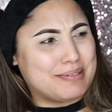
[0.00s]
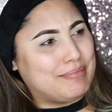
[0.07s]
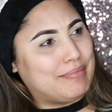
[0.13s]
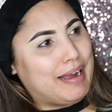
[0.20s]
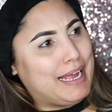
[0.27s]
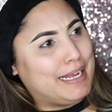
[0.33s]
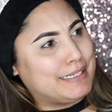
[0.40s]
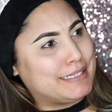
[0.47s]

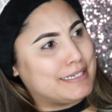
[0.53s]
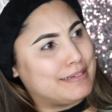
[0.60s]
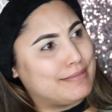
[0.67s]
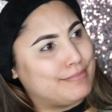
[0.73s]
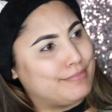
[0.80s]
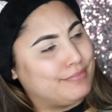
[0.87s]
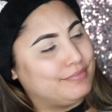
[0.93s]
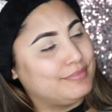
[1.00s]
What?
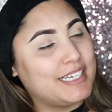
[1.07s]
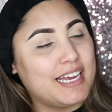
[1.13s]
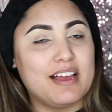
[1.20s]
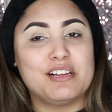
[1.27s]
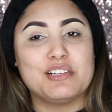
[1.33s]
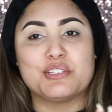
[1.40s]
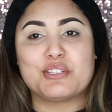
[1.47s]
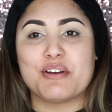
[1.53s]

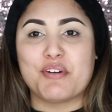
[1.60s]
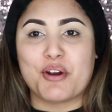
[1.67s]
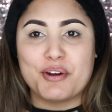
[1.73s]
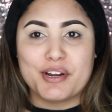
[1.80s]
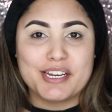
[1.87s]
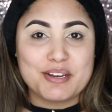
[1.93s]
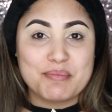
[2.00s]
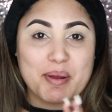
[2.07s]
So I've
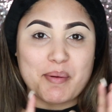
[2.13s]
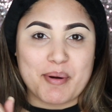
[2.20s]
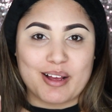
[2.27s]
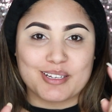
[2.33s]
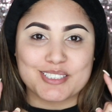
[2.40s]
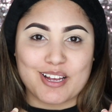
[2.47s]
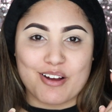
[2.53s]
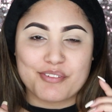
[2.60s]
already done my
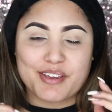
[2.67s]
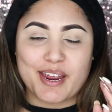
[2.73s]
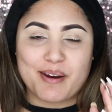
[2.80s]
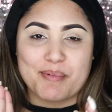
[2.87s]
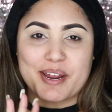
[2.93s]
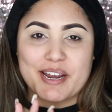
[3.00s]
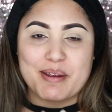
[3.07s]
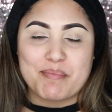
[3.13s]
brows off
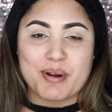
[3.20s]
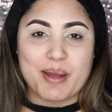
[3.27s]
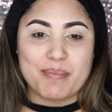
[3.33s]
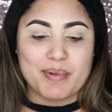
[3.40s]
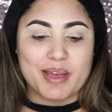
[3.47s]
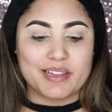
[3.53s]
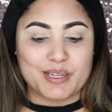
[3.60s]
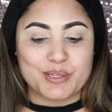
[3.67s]
camera, and I primed
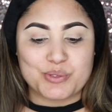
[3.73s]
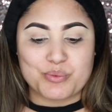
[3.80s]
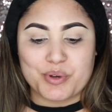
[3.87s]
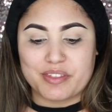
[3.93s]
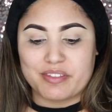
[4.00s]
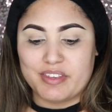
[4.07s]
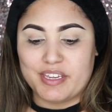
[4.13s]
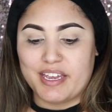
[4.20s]
my lids
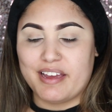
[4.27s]
with the